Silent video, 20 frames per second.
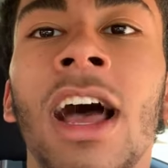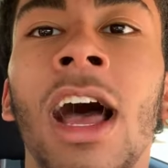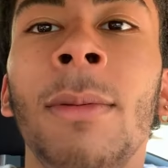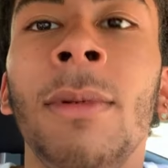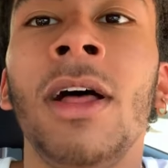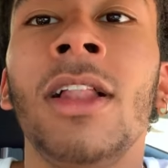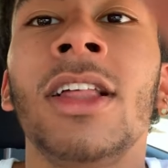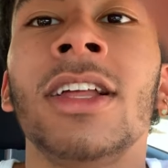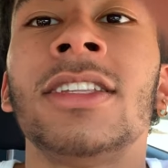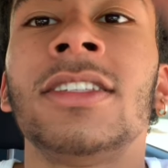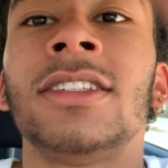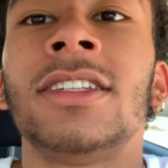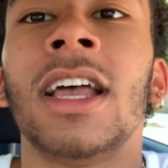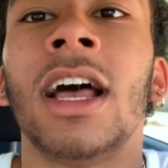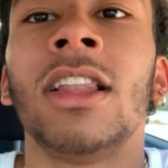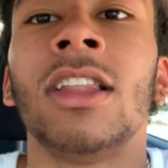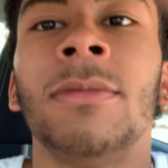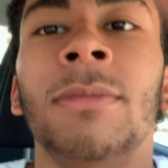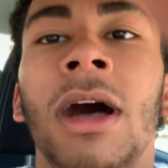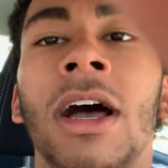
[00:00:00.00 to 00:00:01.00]
How about let's
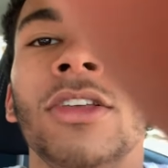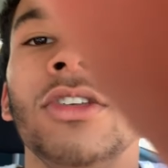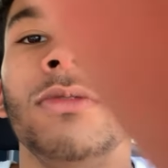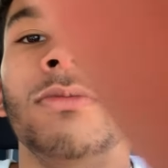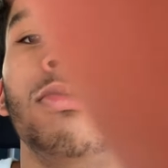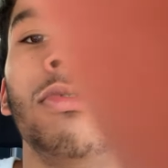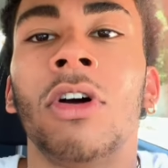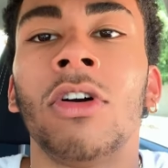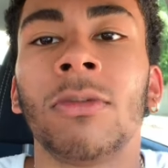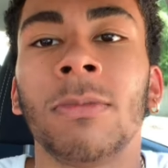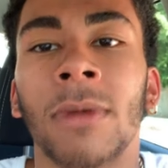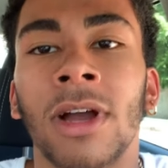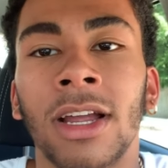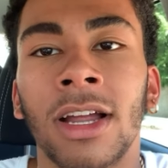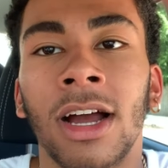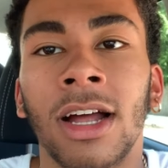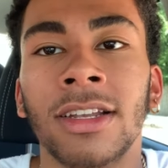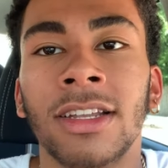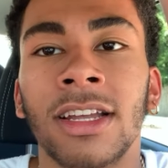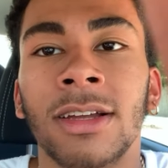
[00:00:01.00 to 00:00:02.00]
tell him how you broke my
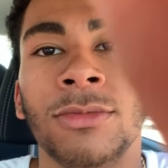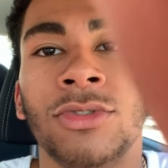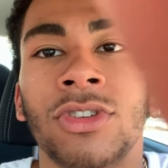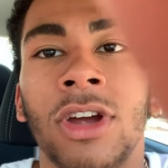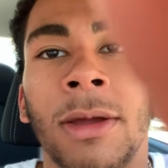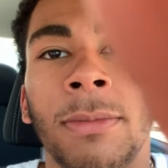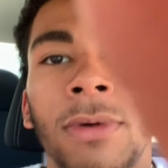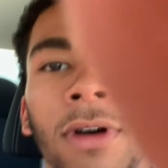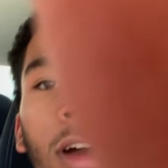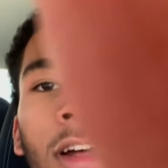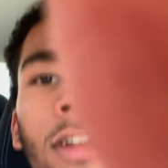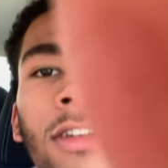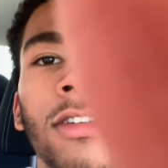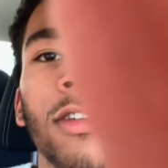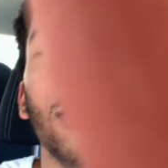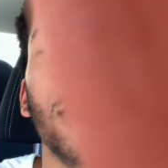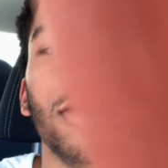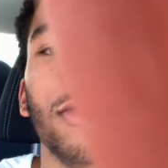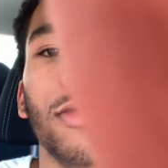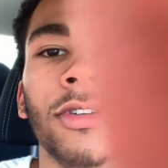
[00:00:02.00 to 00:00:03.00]
goddamn tripod
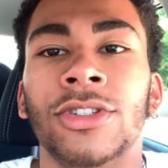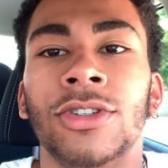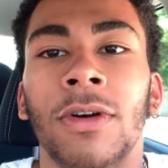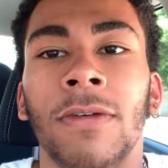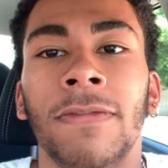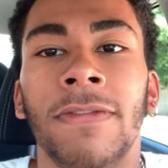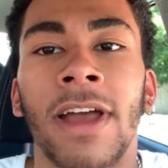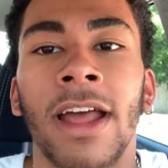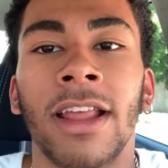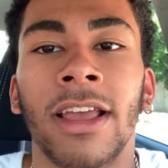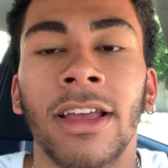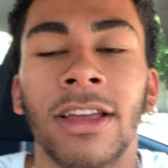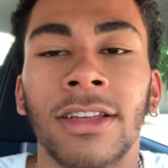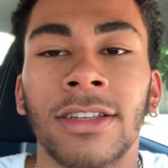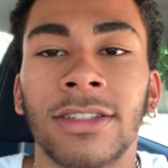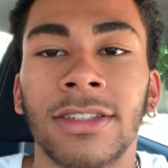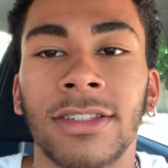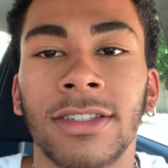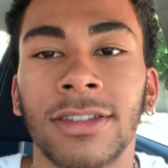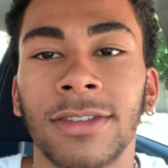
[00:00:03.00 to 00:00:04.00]
with your fat
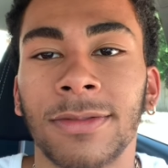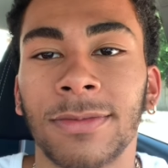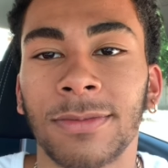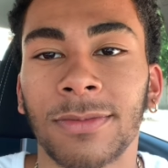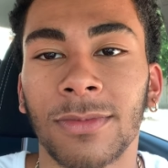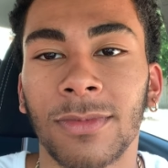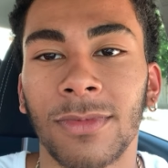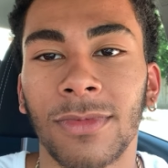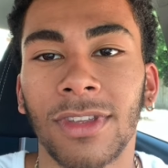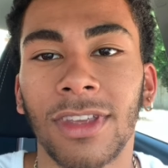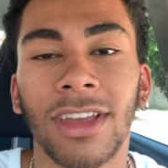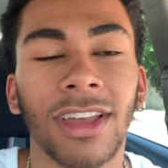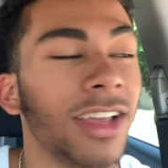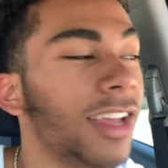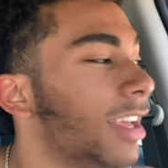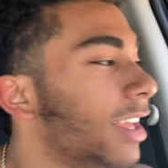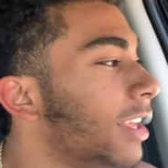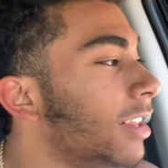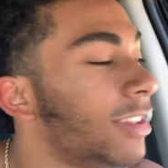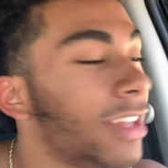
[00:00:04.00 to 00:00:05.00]
ass.
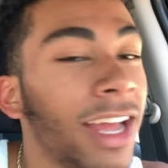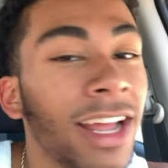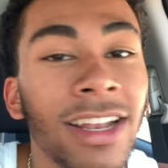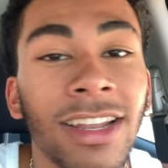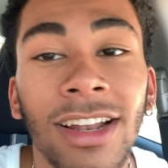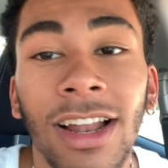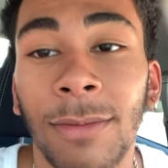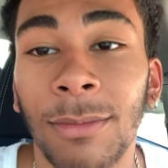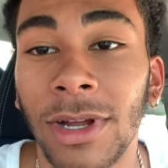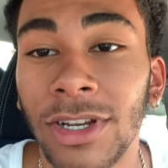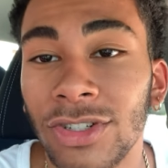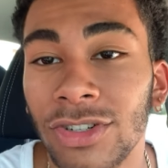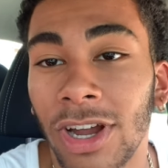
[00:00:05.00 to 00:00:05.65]
He landed will on my